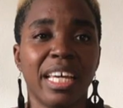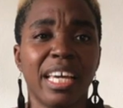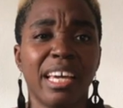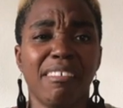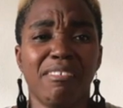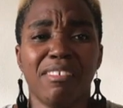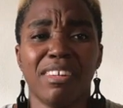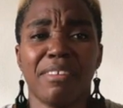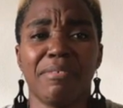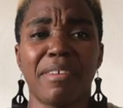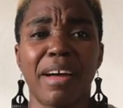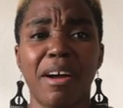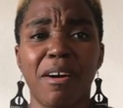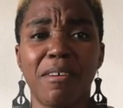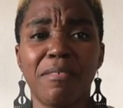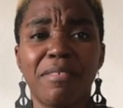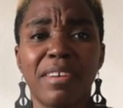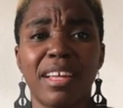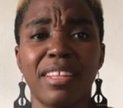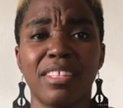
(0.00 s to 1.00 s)
Even if I
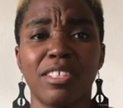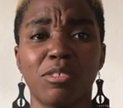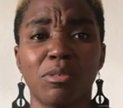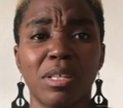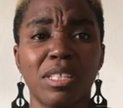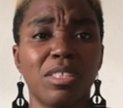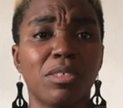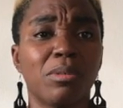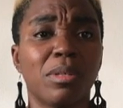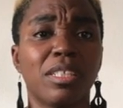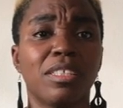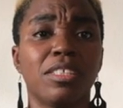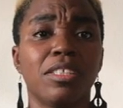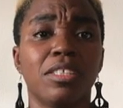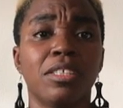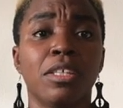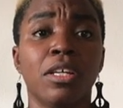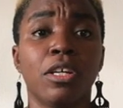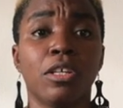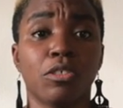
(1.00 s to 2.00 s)
offer the
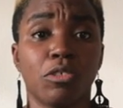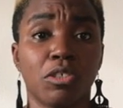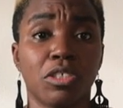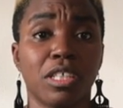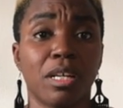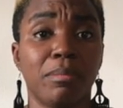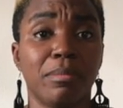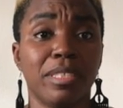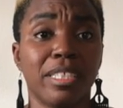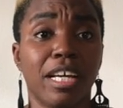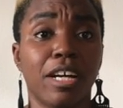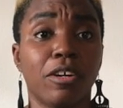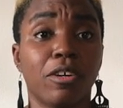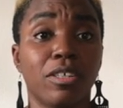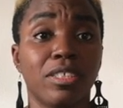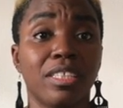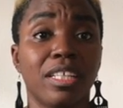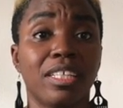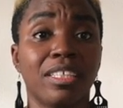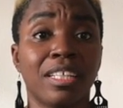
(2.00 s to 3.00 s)
2020 social media
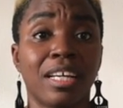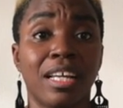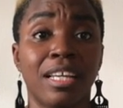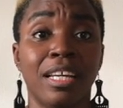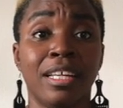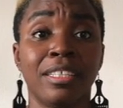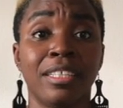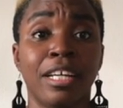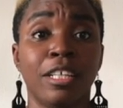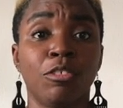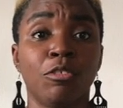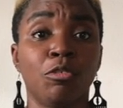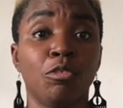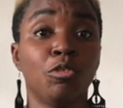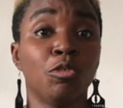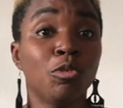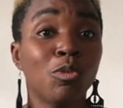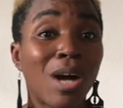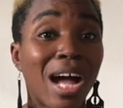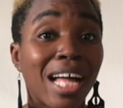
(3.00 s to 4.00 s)
content calendar to
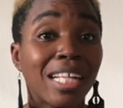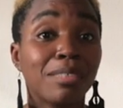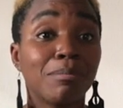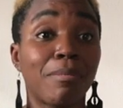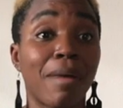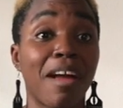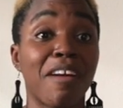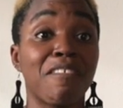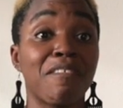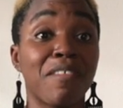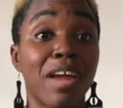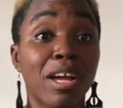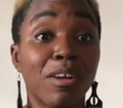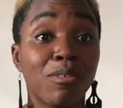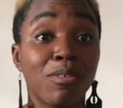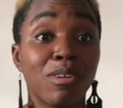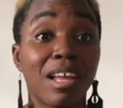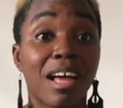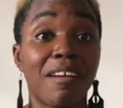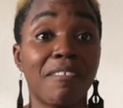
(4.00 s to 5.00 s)
you at my
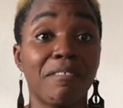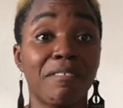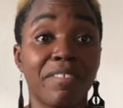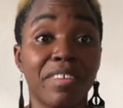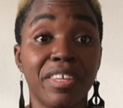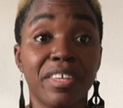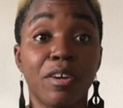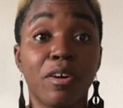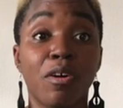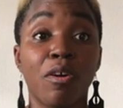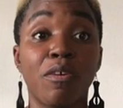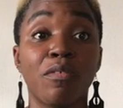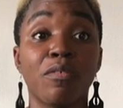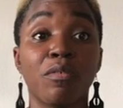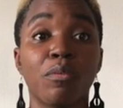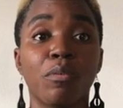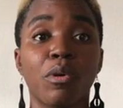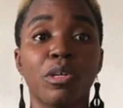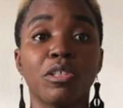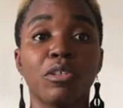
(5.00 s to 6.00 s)
regular fee of
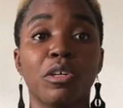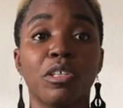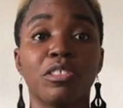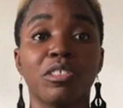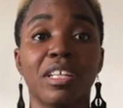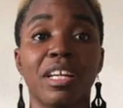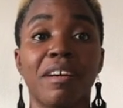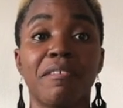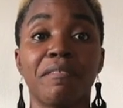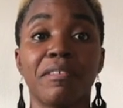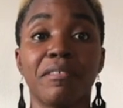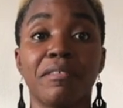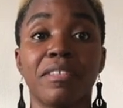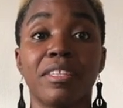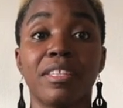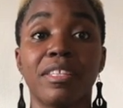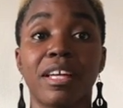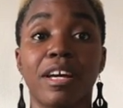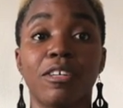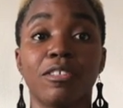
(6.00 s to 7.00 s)

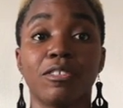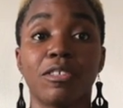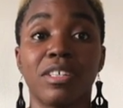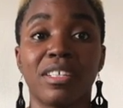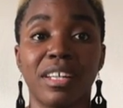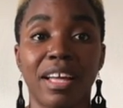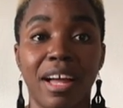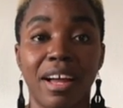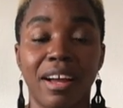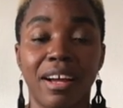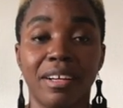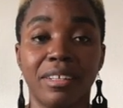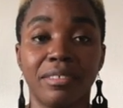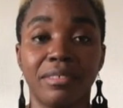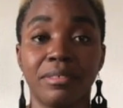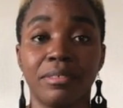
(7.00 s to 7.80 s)
150,000 naira